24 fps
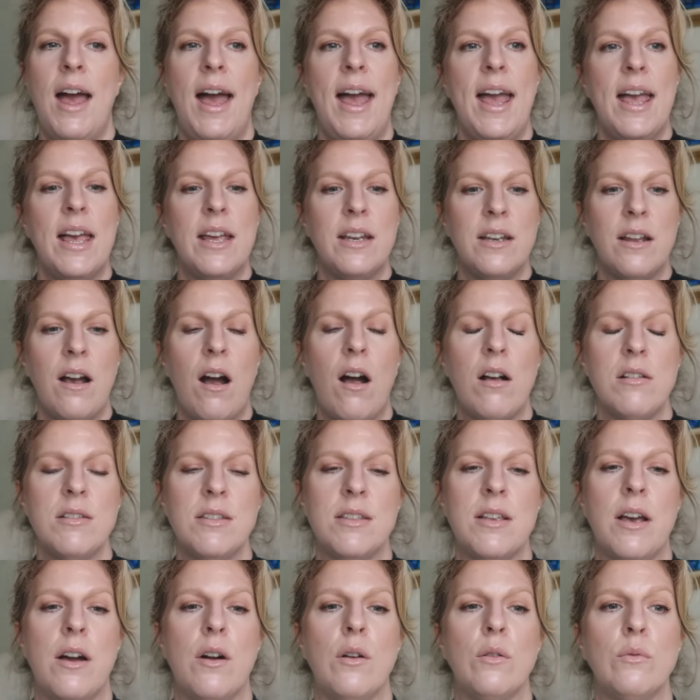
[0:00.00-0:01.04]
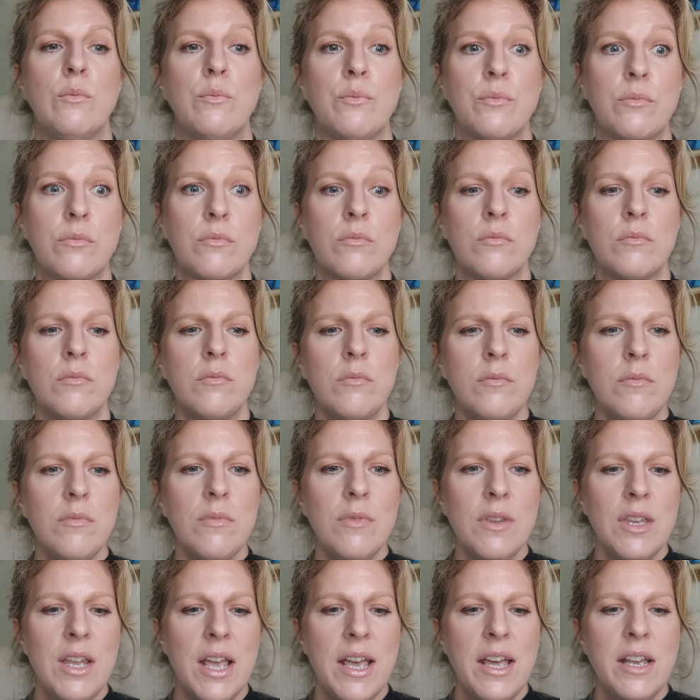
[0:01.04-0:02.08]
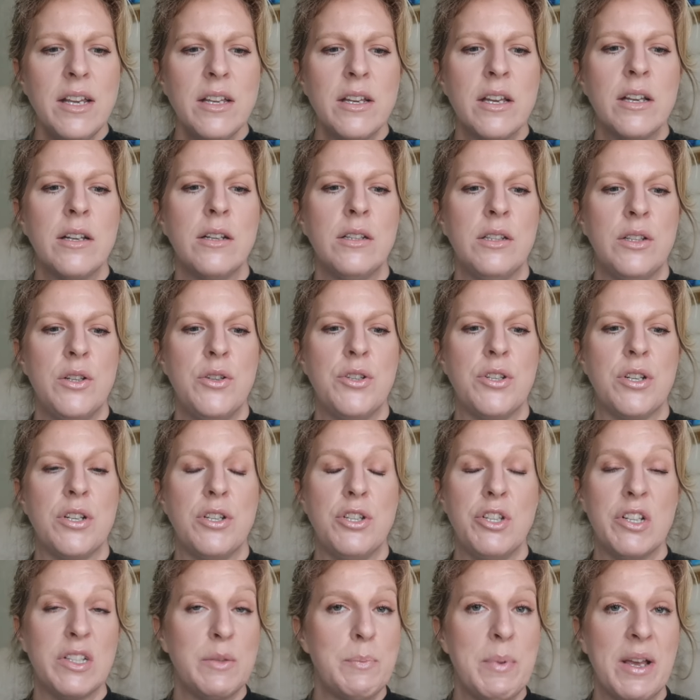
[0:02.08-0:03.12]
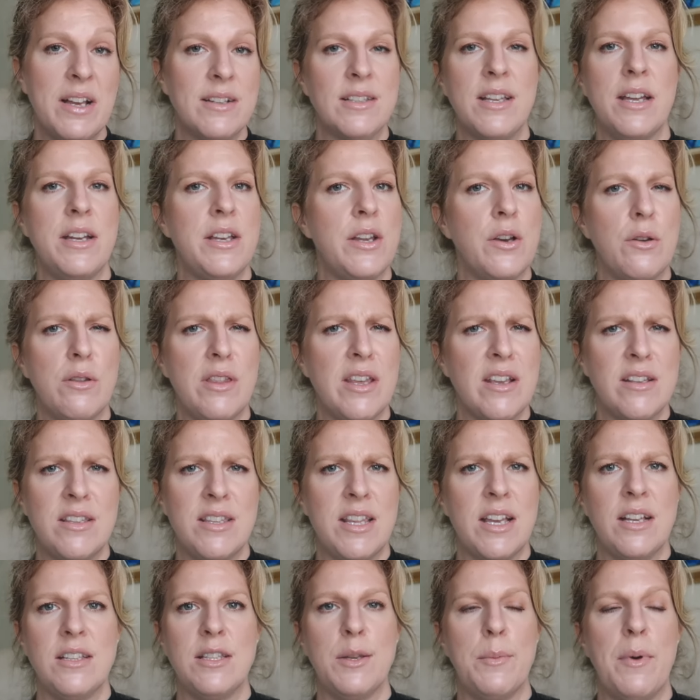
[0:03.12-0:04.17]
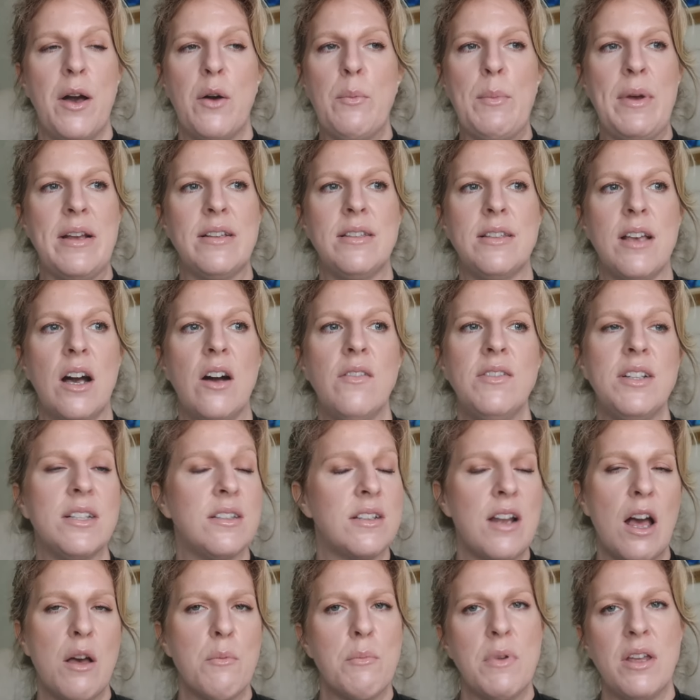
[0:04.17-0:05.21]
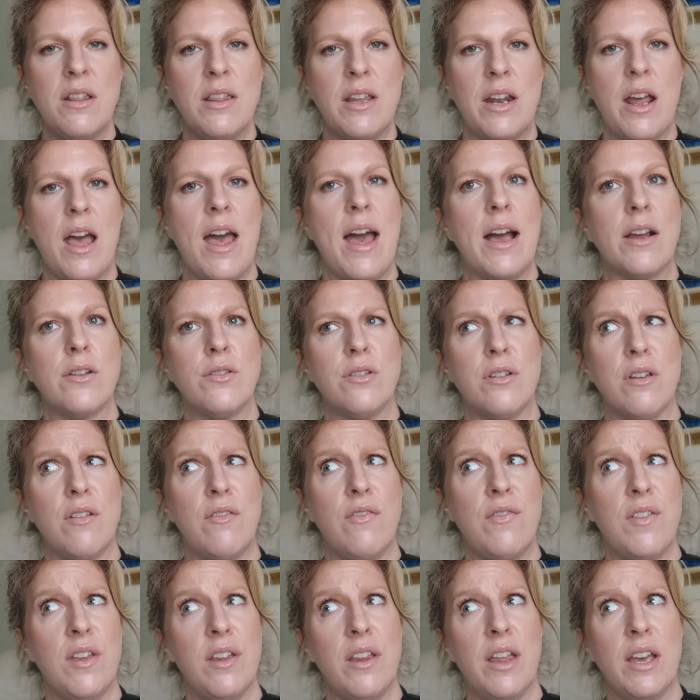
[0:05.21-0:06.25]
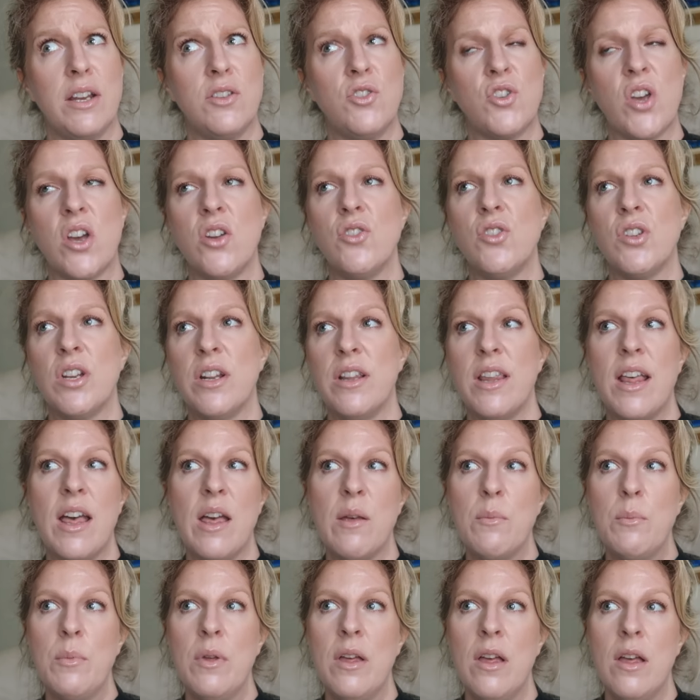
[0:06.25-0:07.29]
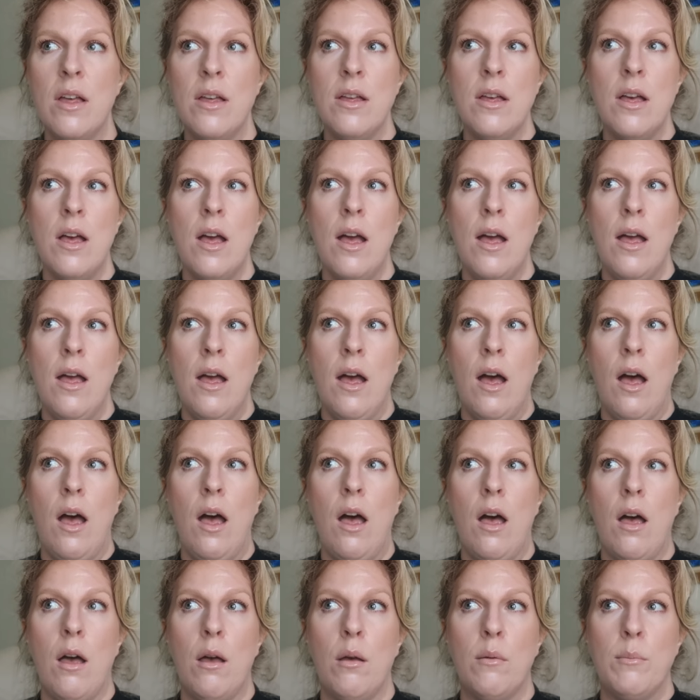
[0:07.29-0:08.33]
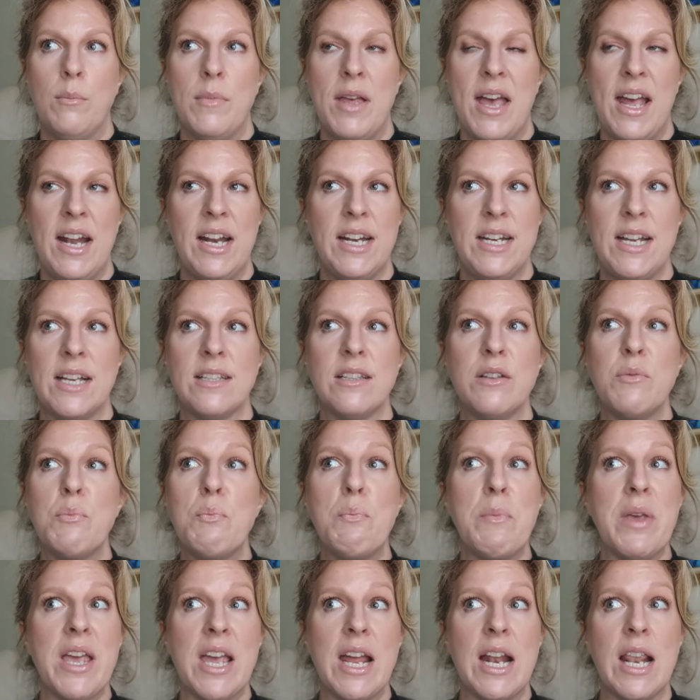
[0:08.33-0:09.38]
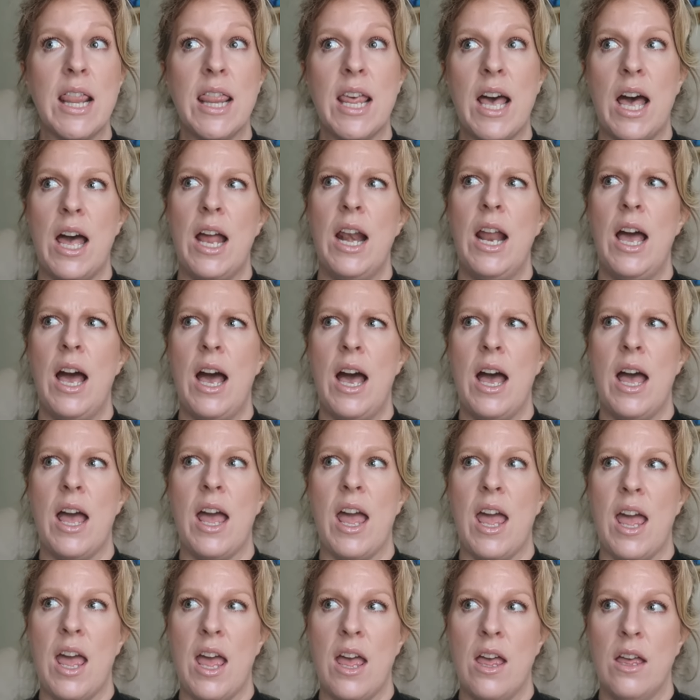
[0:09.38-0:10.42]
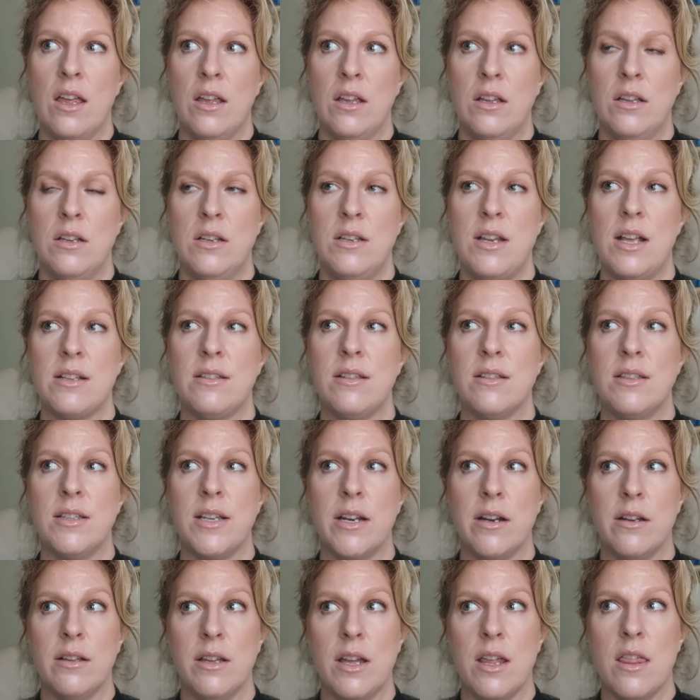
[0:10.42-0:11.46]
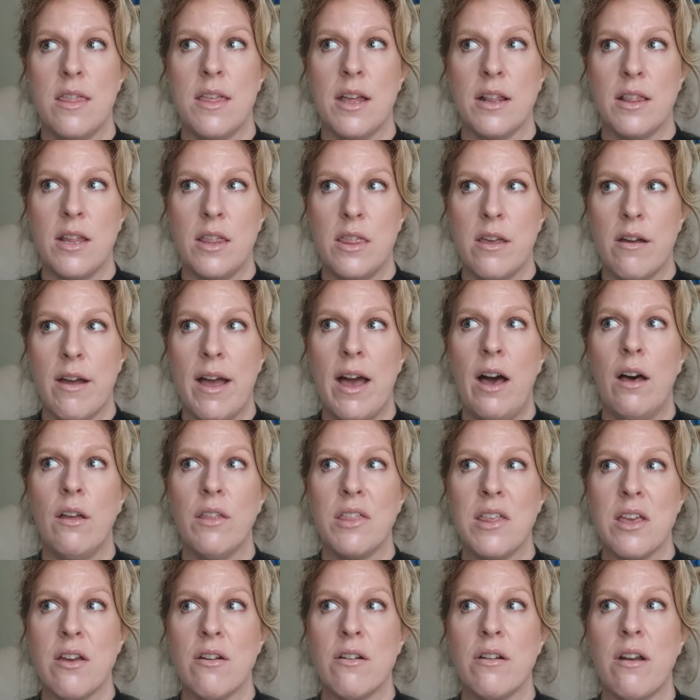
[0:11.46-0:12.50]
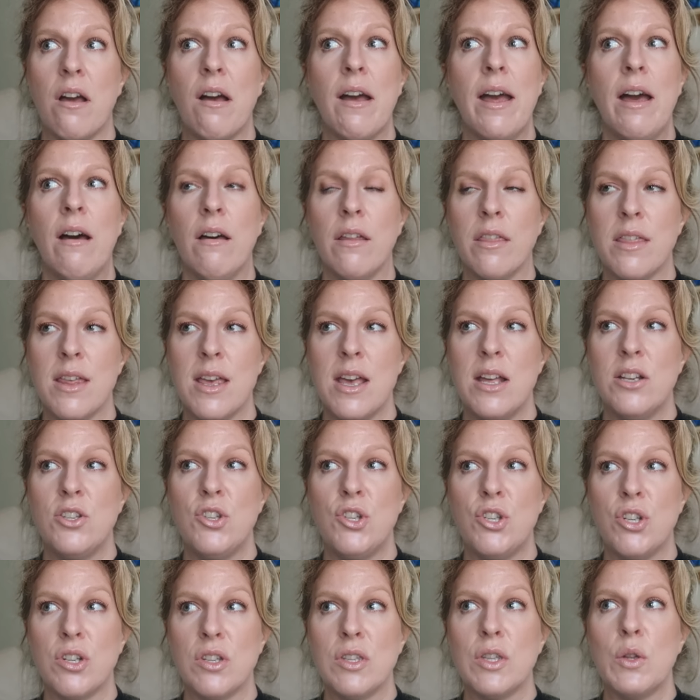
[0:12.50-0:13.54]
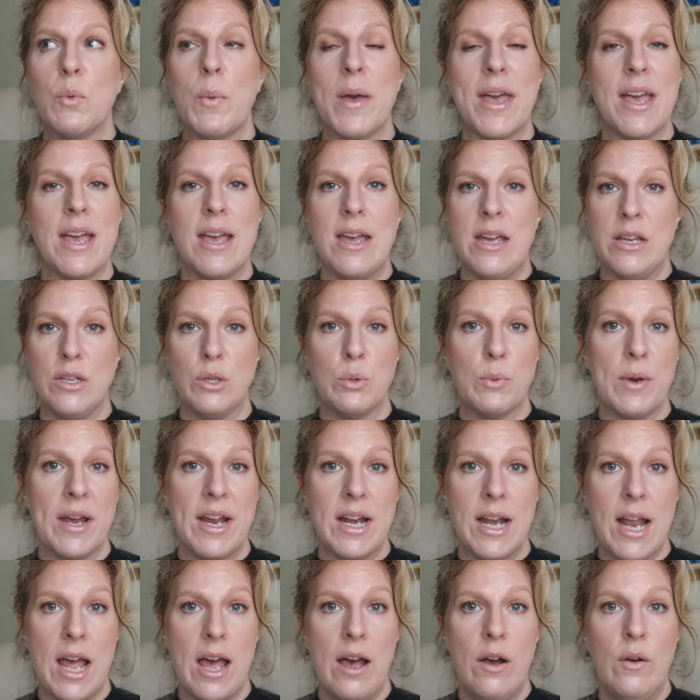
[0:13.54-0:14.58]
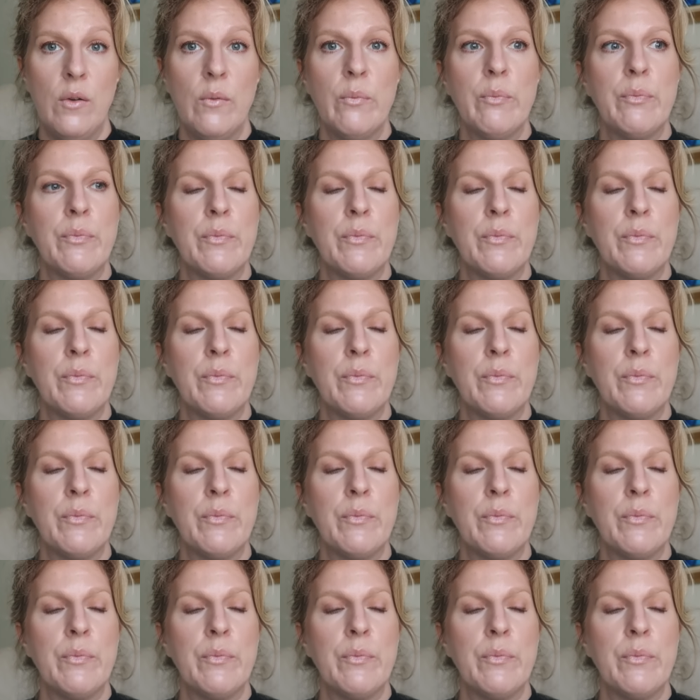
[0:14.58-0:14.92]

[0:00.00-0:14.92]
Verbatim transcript: And also, in conclusion, just because I know these things about myself does not mean that I actually feel like changing them. Um, and it doesn't mean that I necessarily think that they're healthy or not healthy. It's just the way it is right now.